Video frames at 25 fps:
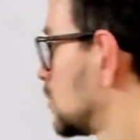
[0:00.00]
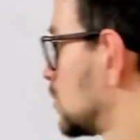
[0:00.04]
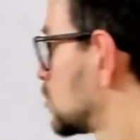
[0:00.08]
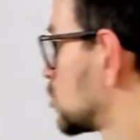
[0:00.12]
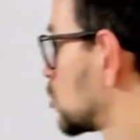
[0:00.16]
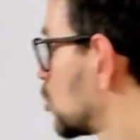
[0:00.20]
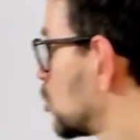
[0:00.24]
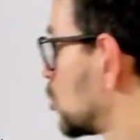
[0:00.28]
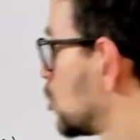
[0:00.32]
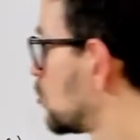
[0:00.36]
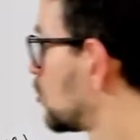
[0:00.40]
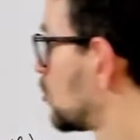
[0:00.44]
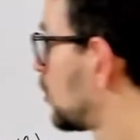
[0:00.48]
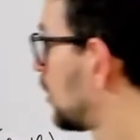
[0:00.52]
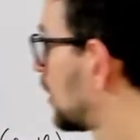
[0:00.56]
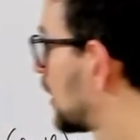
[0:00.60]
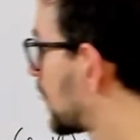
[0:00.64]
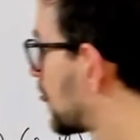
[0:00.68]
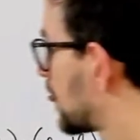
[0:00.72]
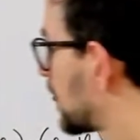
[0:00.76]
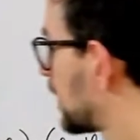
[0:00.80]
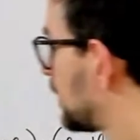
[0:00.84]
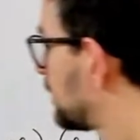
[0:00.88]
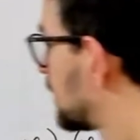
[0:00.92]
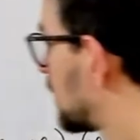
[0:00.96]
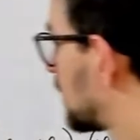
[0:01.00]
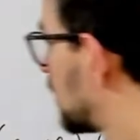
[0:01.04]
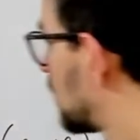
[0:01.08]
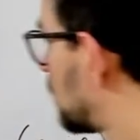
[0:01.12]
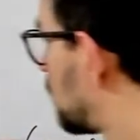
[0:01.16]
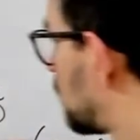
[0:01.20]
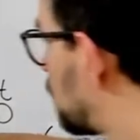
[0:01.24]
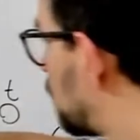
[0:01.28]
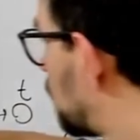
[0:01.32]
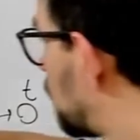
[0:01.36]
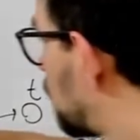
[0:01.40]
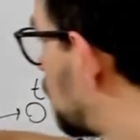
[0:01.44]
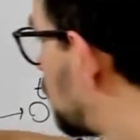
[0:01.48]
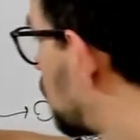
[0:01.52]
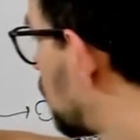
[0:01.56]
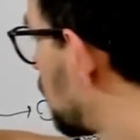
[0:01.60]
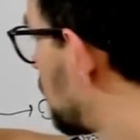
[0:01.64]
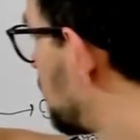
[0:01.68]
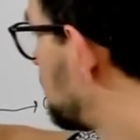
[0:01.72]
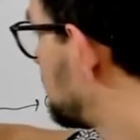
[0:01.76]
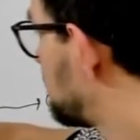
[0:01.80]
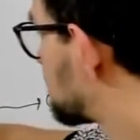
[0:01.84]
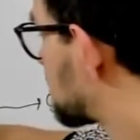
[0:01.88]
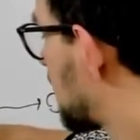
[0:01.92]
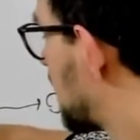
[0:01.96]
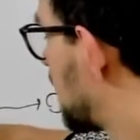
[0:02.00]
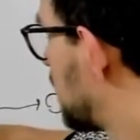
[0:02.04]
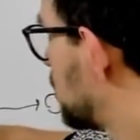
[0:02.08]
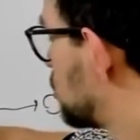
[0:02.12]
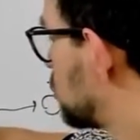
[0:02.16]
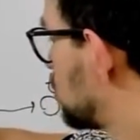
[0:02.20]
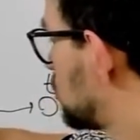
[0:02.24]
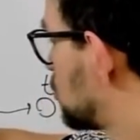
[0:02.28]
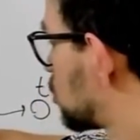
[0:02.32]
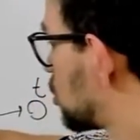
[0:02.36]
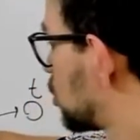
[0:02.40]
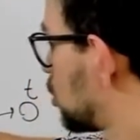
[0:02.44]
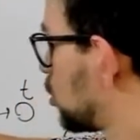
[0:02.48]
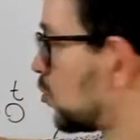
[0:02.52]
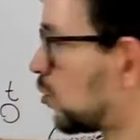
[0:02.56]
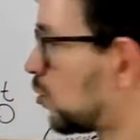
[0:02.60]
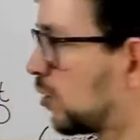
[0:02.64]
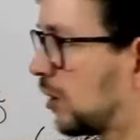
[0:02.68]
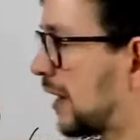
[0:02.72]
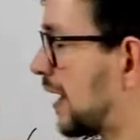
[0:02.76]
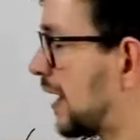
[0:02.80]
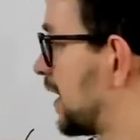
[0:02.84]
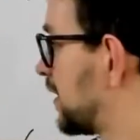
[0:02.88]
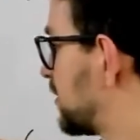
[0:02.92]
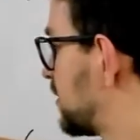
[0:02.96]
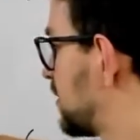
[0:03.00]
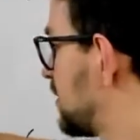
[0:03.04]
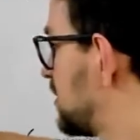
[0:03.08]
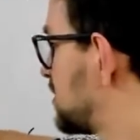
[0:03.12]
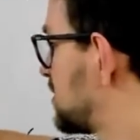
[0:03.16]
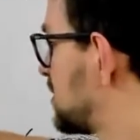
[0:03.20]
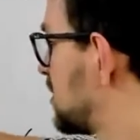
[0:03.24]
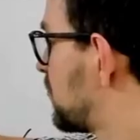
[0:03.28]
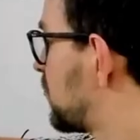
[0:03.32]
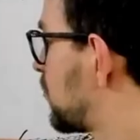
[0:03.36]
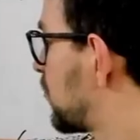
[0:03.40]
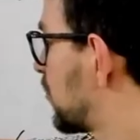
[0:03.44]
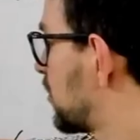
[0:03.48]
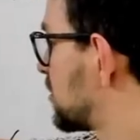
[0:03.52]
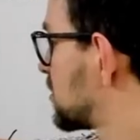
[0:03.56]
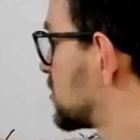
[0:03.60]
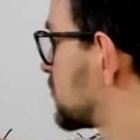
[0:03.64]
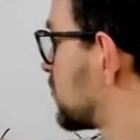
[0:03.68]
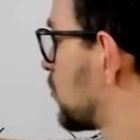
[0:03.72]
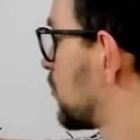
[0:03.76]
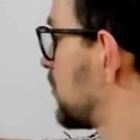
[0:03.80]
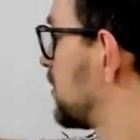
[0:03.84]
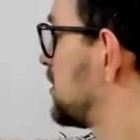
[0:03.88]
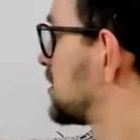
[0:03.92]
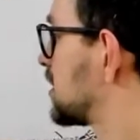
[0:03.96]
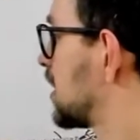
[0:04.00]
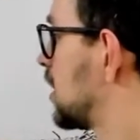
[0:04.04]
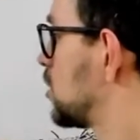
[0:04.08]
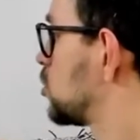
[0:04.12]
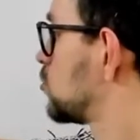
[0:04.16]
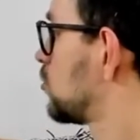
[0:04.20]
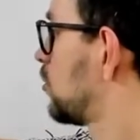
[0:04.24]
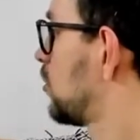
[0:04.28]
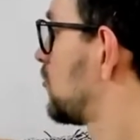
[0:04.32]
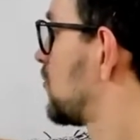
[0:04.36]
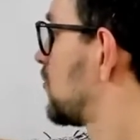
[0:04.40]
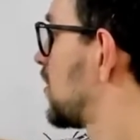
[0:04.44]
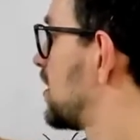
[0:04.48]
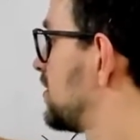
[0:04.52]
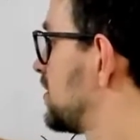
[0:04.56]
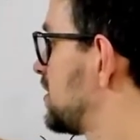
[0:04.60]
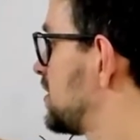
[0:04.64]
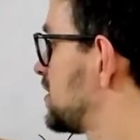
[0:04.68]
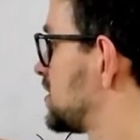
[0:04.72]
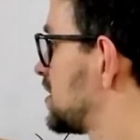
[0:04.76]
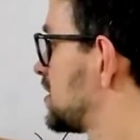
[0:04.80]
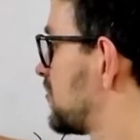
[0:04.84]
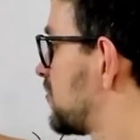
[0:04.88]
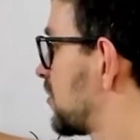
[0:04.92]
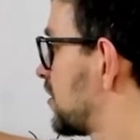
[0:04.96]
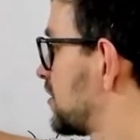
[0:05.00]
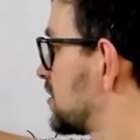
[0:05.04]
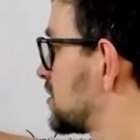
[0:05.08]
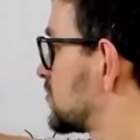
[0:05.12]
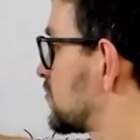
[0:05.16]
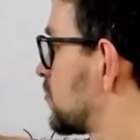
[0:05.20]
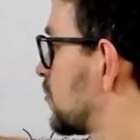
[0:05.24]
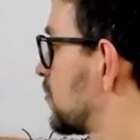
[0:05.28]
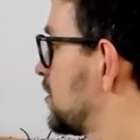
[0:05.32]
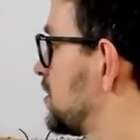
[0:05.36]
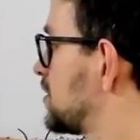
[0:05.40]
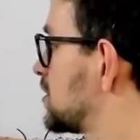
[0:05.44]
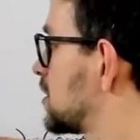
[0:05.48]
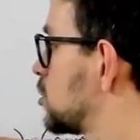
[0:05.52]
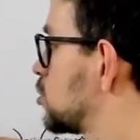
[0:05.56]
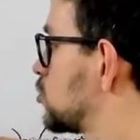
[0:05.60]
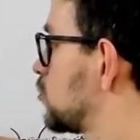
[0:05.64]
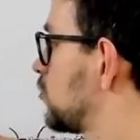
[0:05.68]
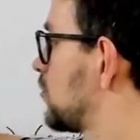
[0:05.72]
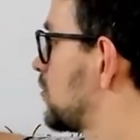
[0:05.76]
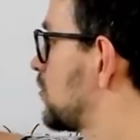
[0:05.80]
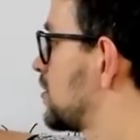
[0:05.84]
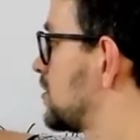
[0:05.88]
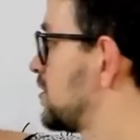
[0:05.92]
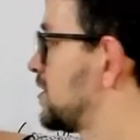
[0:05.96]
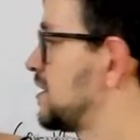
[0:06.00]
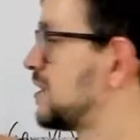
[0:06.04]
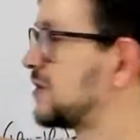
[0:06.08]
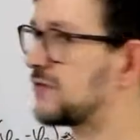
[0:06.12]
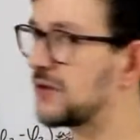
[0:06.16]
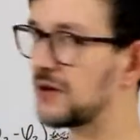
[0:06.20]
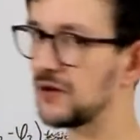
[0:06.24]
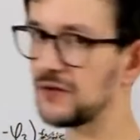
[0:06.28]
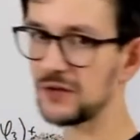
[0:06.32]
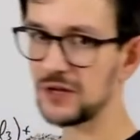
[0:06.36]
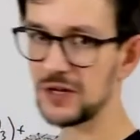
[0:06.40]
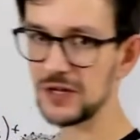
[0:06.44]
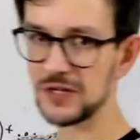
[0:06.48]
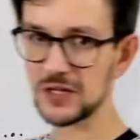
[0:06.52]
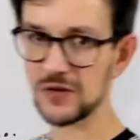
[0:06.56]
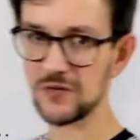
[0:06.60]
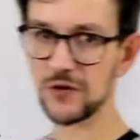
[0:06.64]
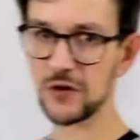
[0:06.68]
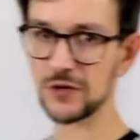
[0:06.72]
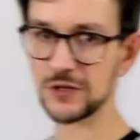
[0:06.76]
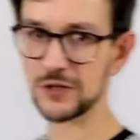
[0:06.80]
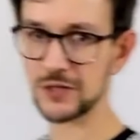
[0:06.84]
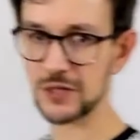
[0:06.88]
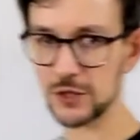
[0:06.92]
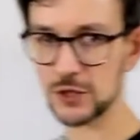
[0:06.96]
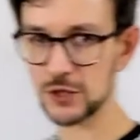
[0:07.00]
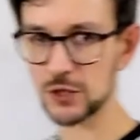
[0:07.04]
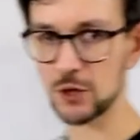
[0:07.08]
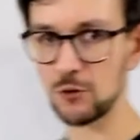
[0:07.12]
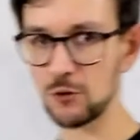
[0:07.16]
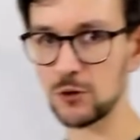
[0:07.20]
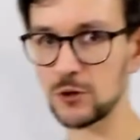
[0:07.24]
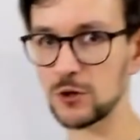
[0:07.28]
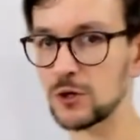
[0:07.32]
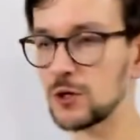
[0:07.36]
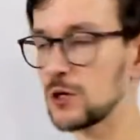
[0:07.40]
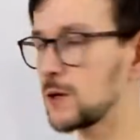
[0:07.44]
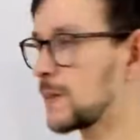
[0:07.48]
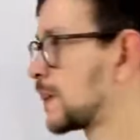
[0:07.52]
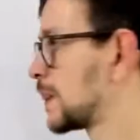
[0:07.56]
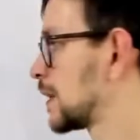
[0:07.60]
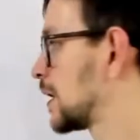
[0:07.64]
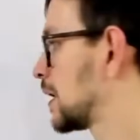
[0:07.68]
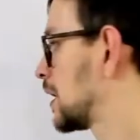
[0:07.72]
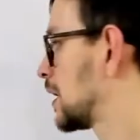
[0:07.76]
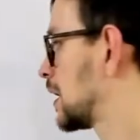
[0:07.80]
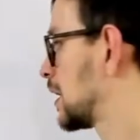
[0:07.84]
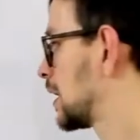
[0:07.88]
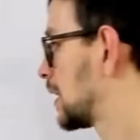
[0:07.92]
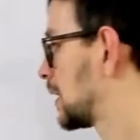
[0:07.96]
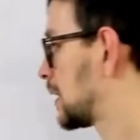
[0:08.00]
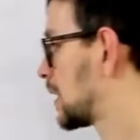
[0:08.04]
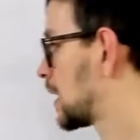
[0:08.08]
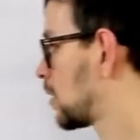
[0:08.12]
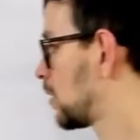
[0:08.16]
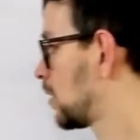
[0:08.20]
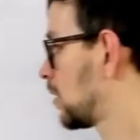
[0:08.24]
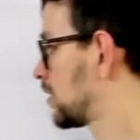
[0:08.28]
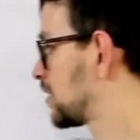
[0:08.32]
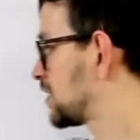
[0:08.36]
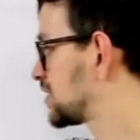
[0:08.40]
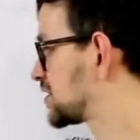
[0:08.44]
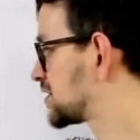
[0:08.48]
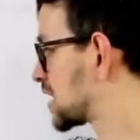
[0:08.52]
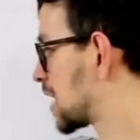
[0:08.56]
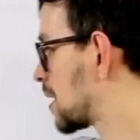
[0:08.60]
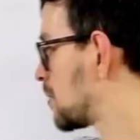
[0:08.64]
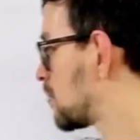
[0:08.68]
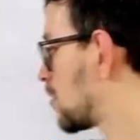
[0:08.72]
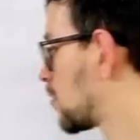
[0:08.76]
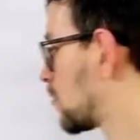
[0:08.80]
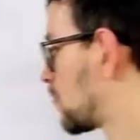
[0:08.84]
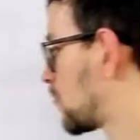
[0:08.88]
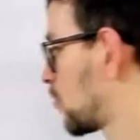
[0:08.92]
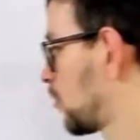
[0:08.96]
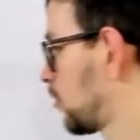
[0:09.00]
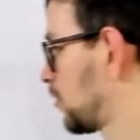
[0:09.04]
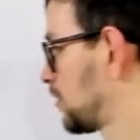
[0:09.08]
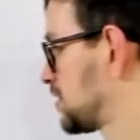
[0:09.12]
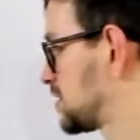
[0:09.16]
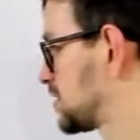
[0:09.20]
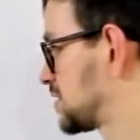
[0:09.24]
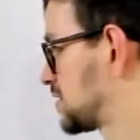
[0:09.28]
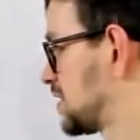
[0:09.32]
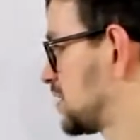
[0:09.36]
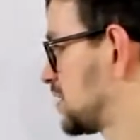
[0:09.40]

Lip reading: So you will, for this h, you will add this difference, for this h you will find this difference, for this h you will find this difference, and so on. Now, the sum of all these